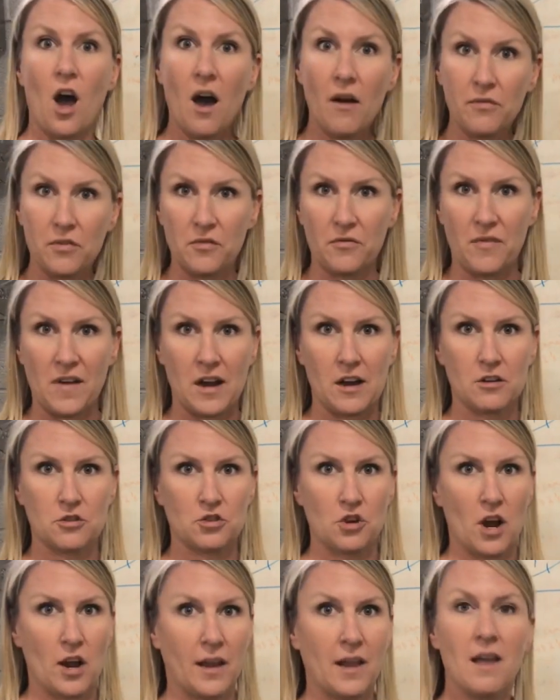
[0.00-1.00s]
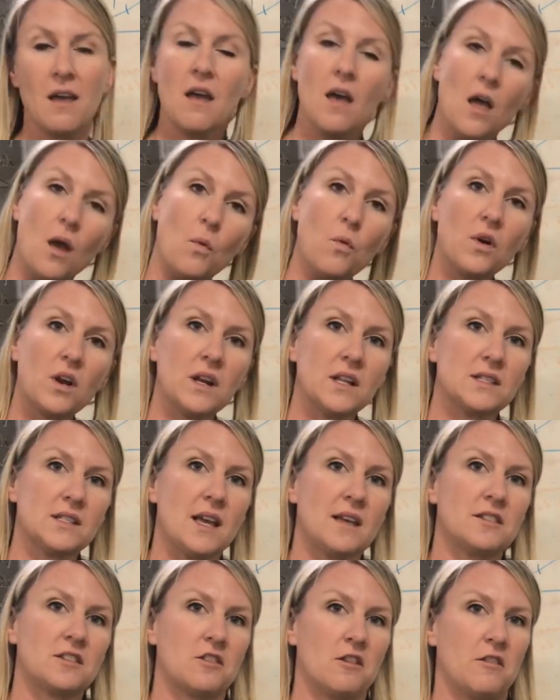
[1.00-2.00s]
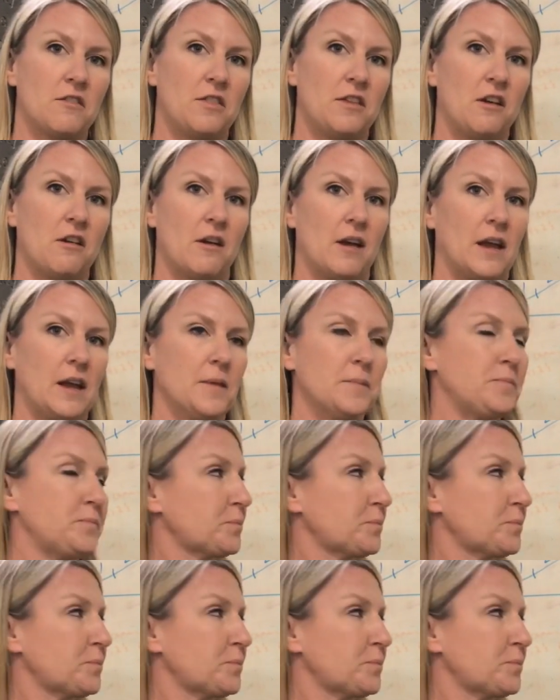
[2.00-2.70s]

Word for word: off the fire truck, and we're gonna test our theory.